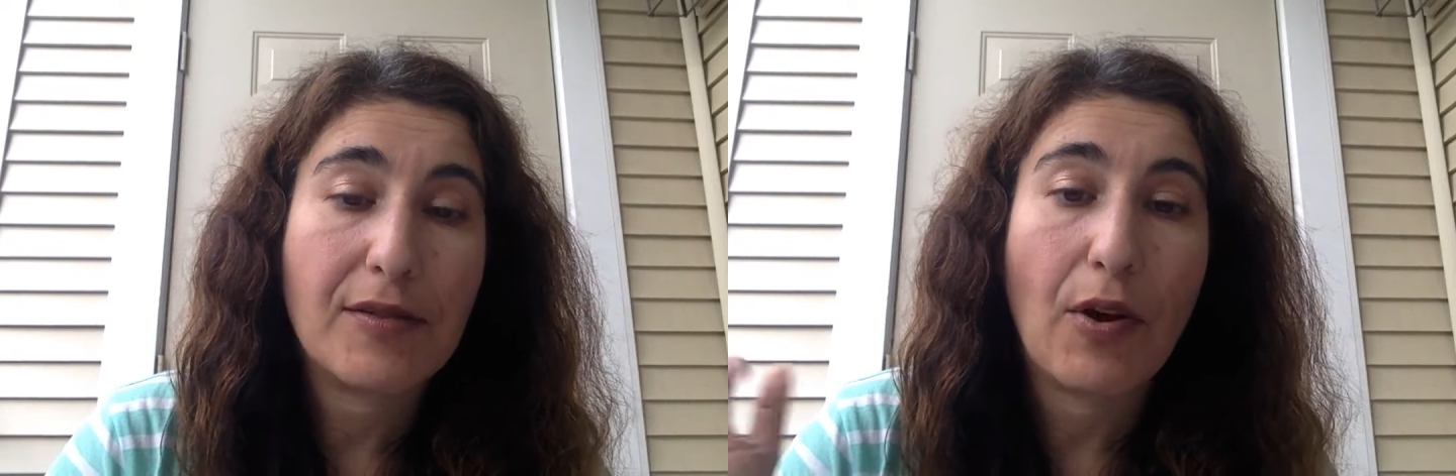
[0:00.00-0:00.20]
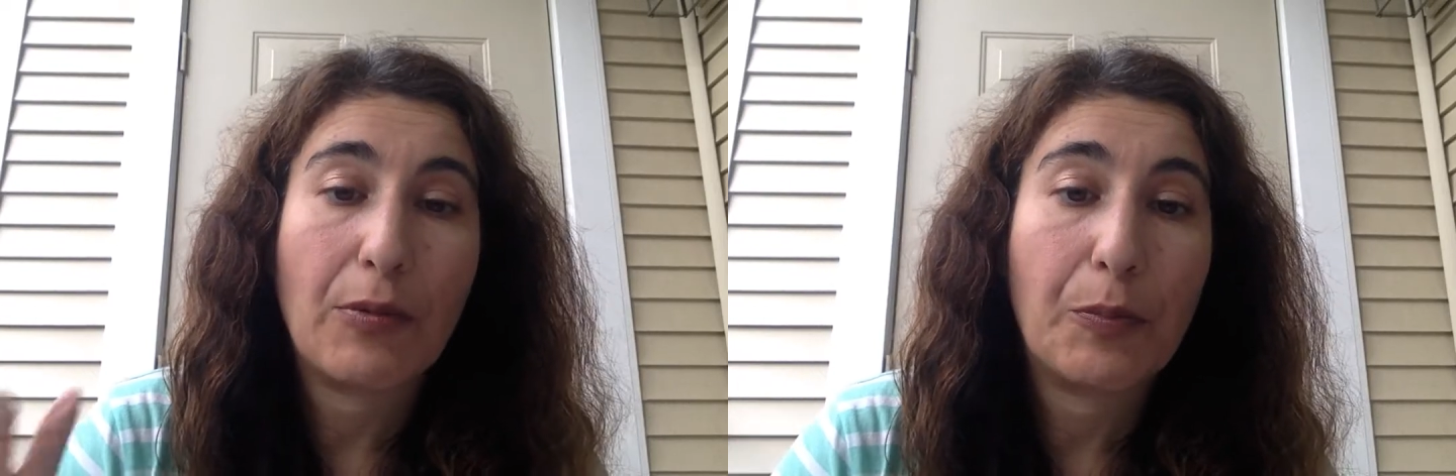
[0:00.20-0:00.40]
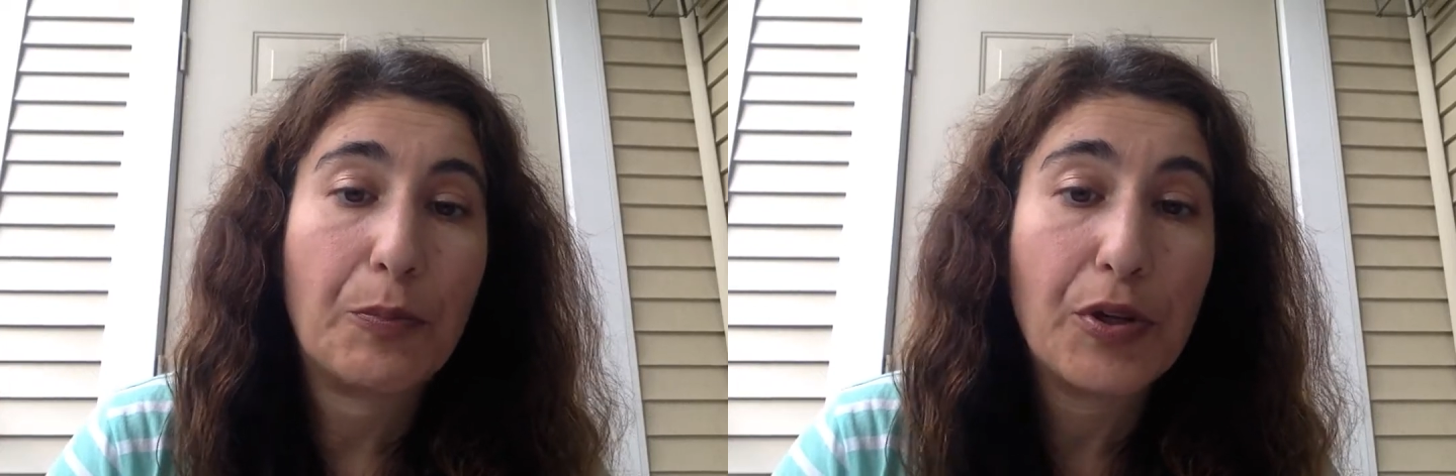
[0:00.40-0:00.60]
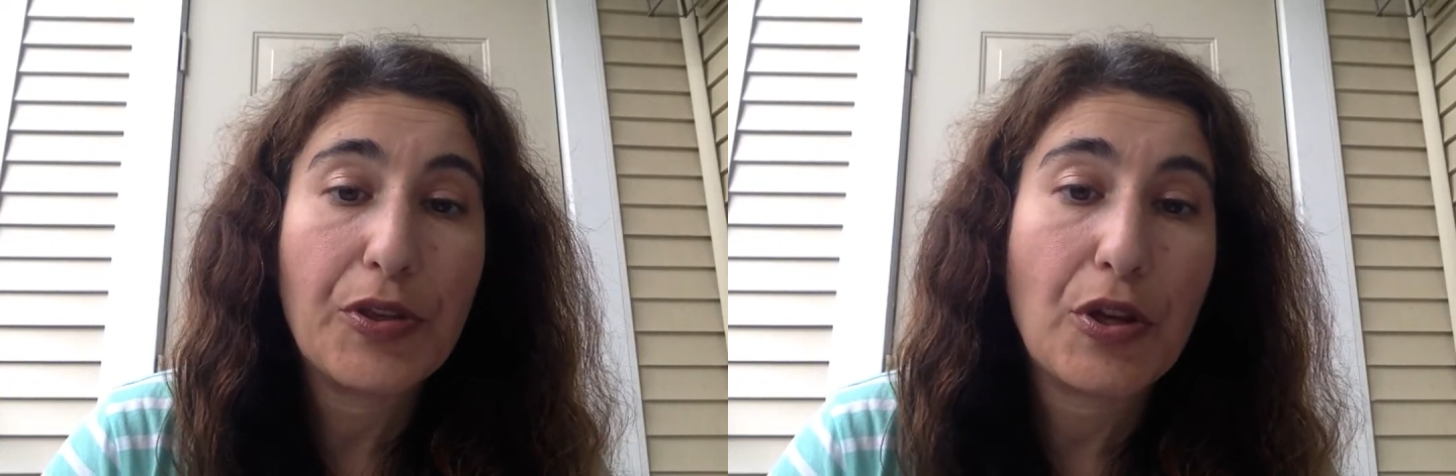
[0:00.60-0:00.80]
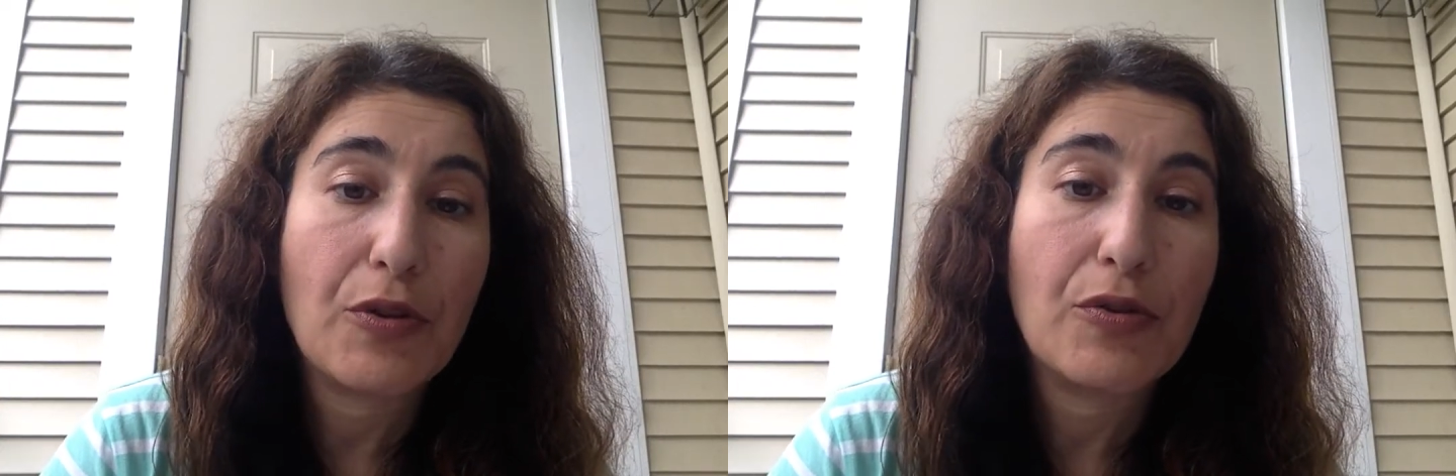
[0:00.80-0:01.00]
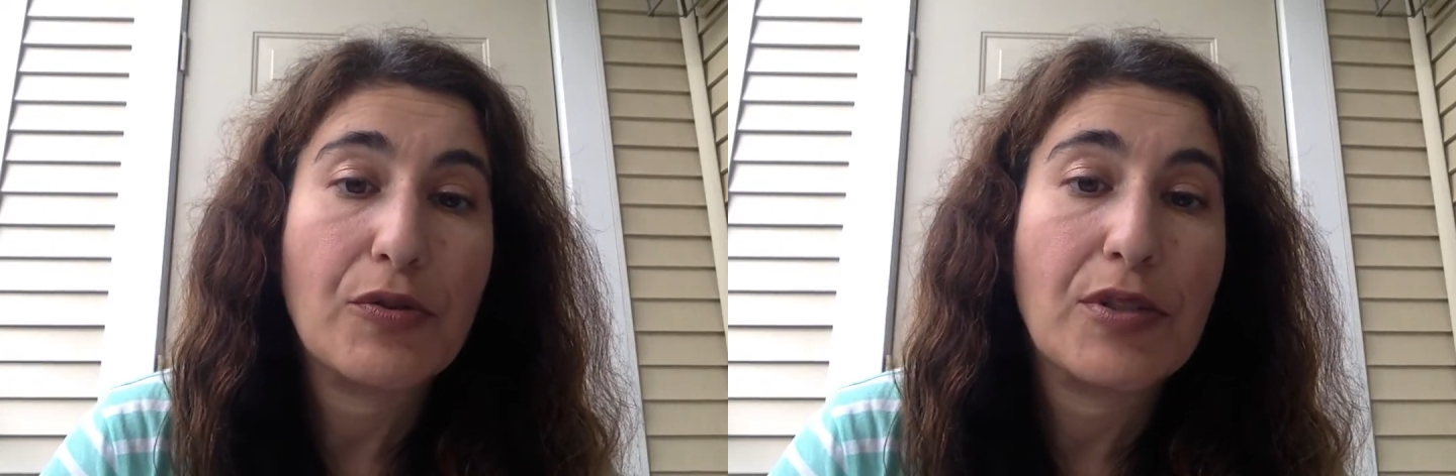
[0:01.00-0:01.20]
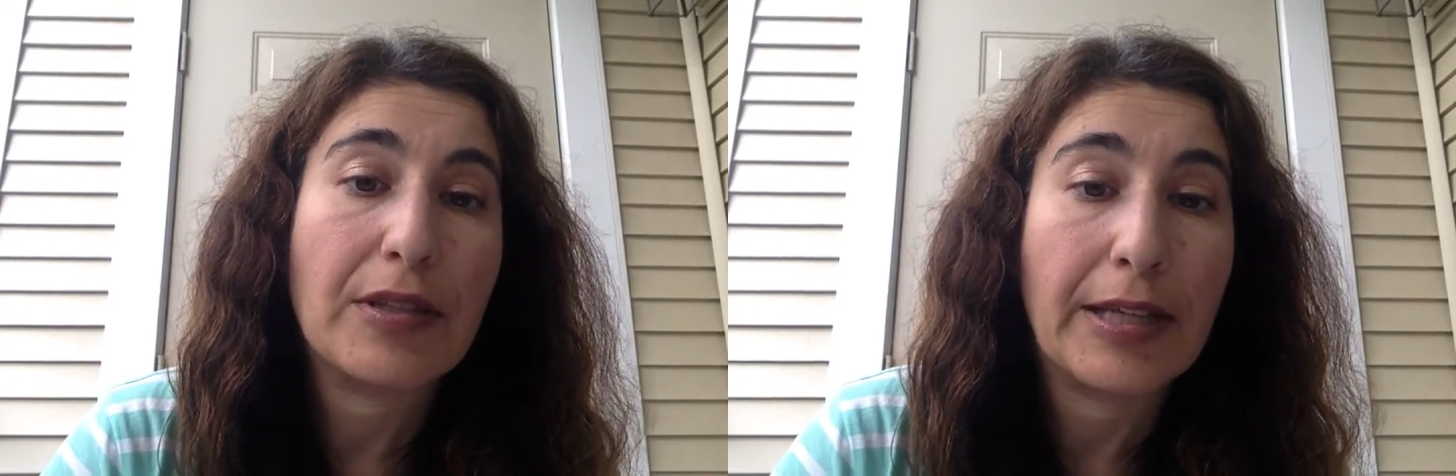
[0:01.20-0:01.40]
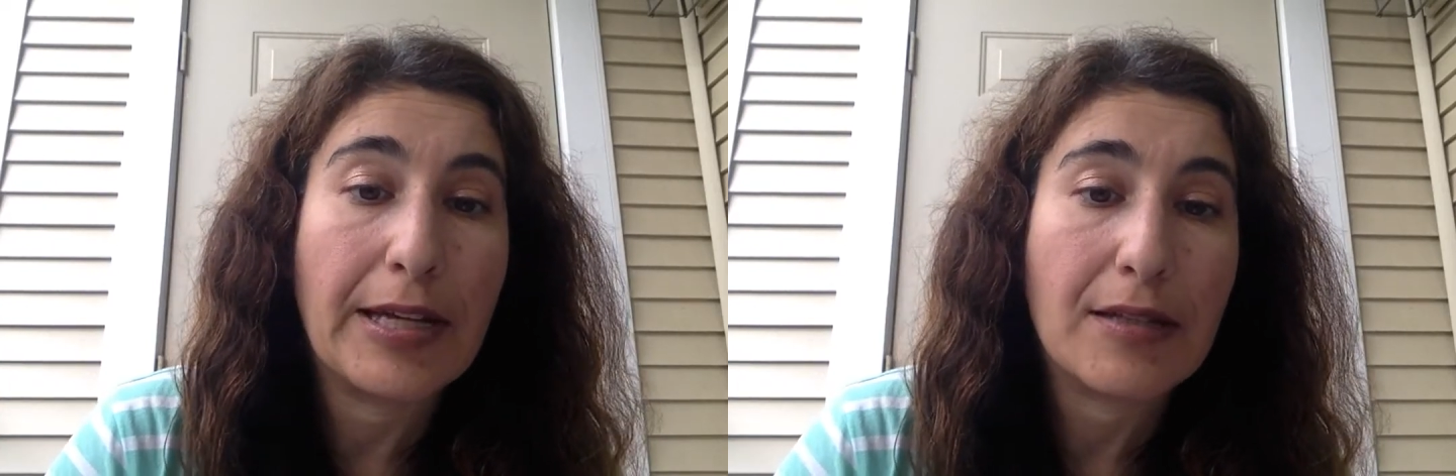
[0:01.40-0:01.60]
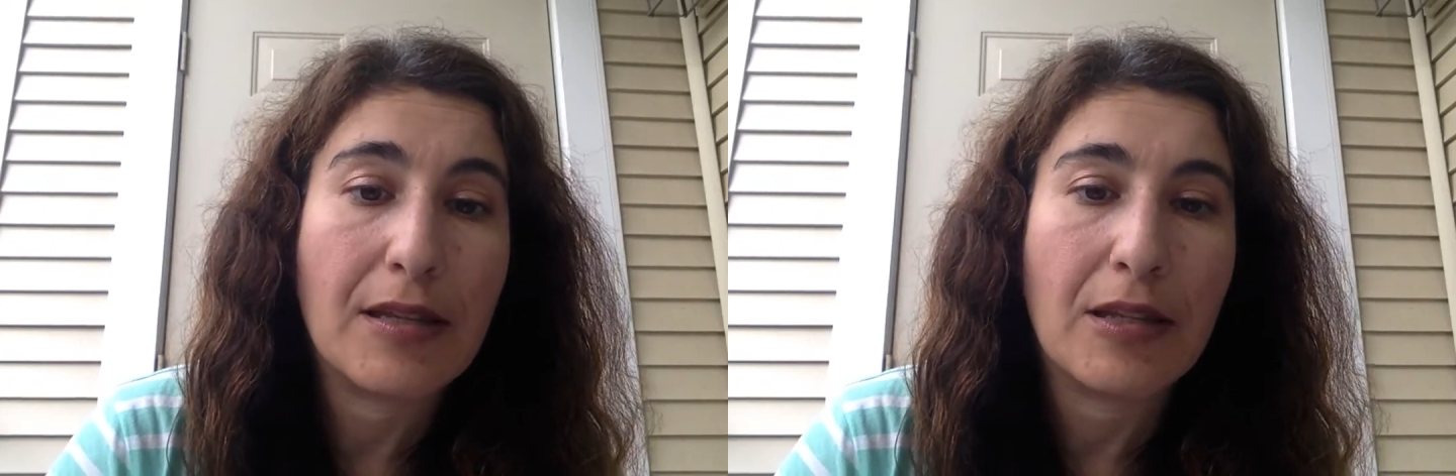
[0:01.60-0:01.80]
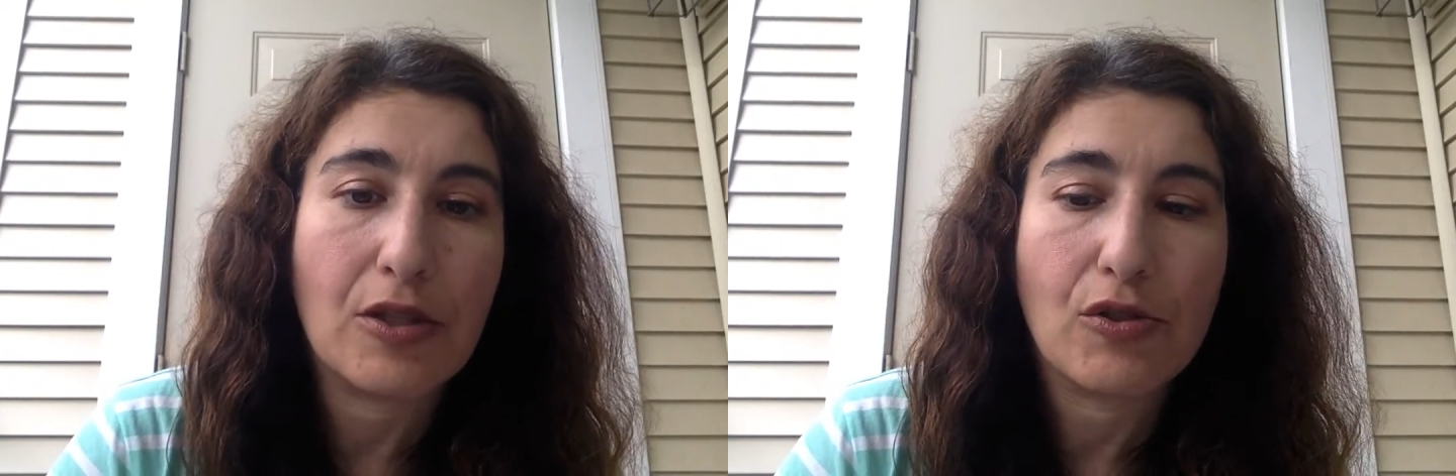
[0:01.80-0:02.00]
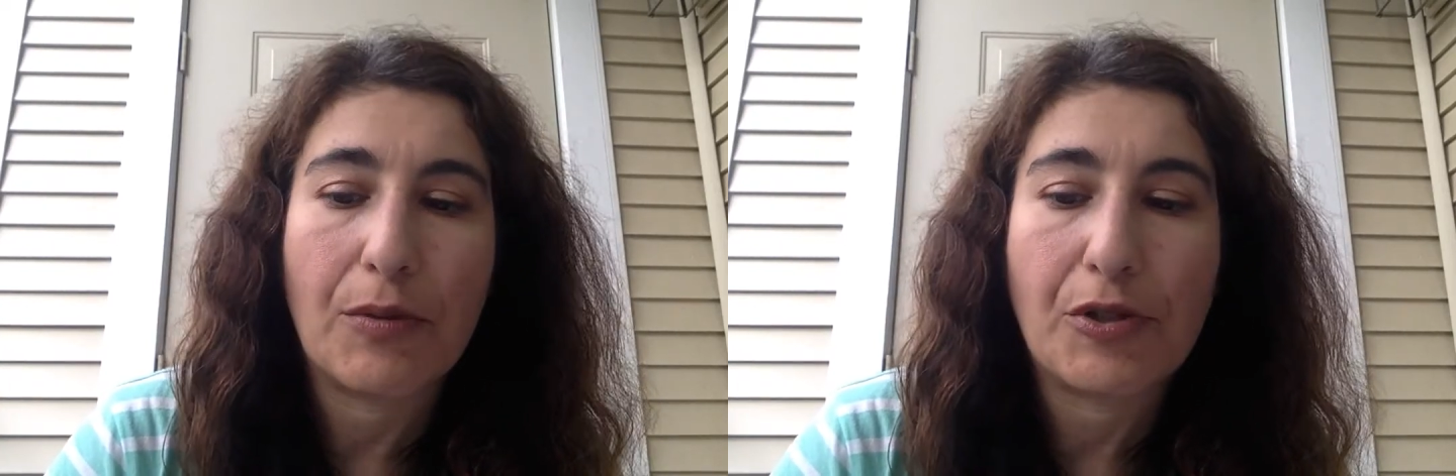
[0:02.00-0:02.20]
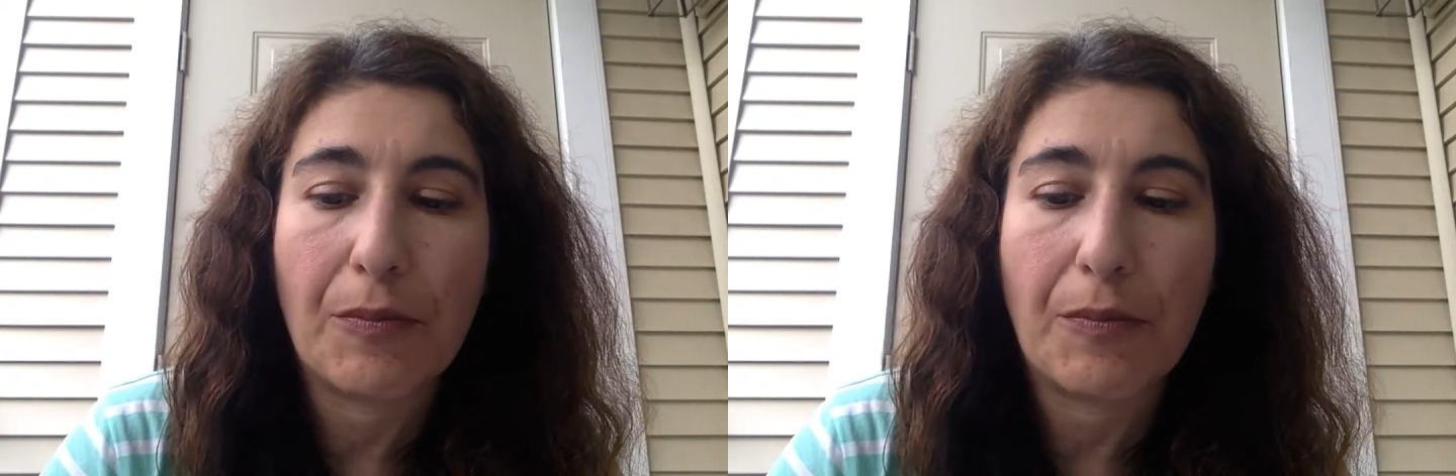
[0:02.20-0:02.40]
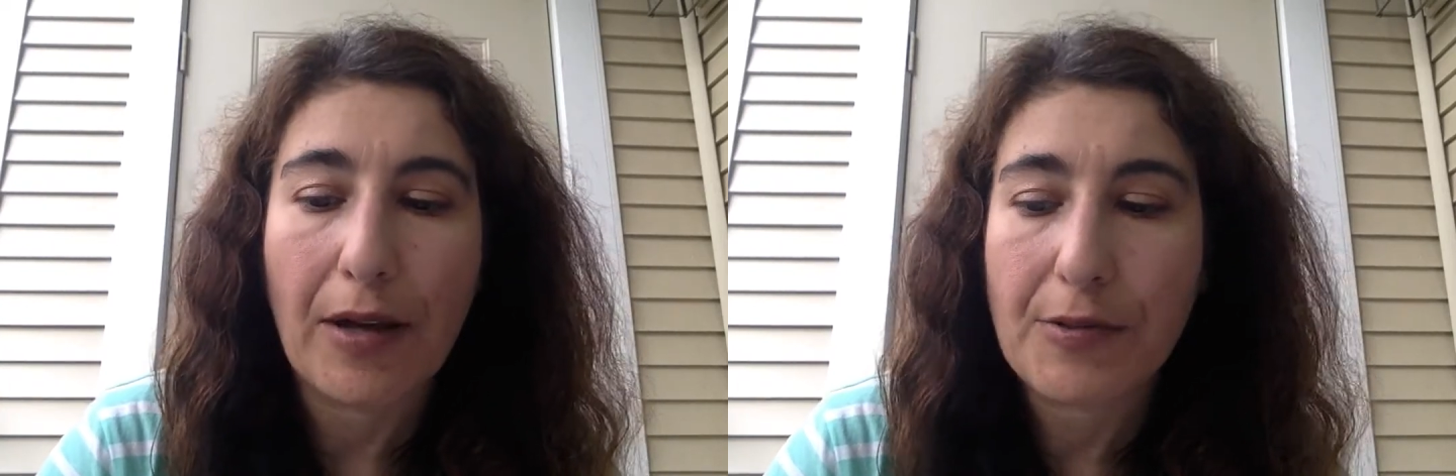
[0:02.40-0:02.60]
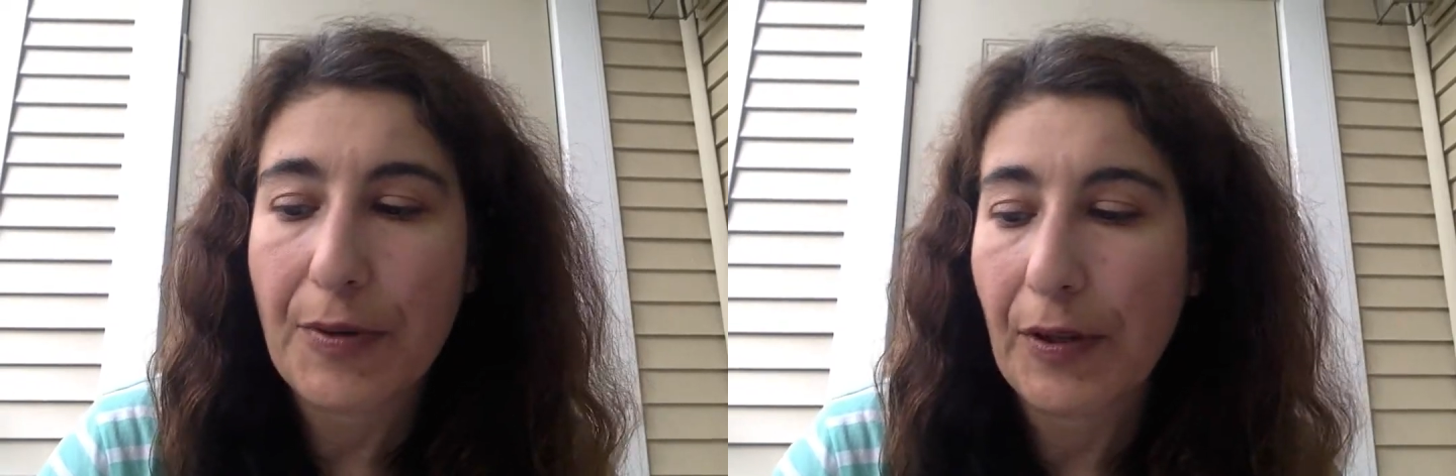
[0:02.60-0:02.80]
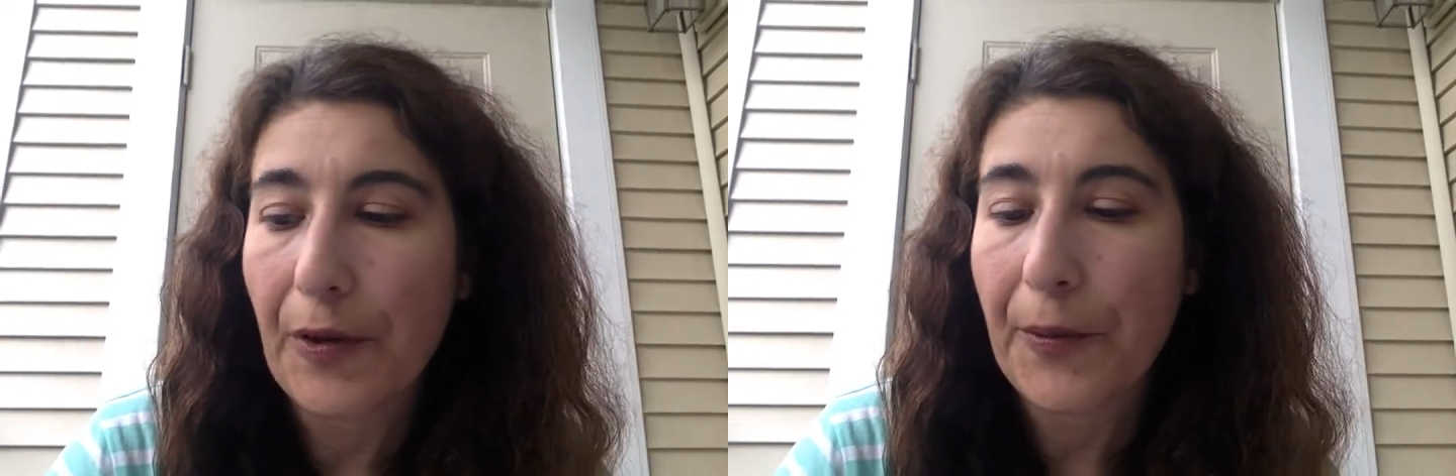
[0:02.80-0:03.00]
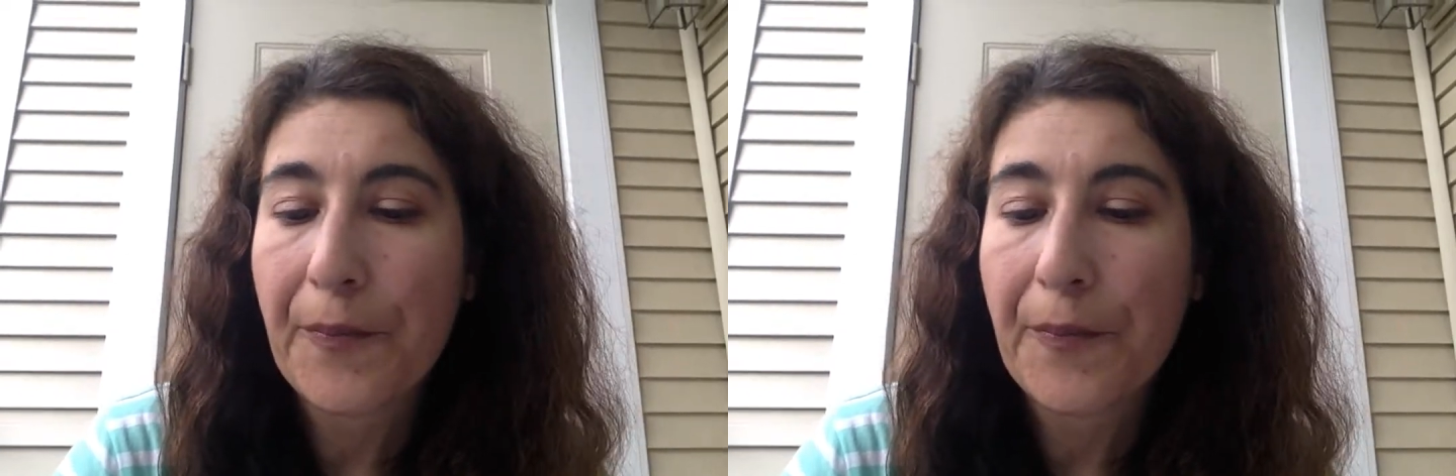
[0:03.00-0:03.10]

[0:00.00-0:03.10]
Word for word: So I'll put those links in the description box below.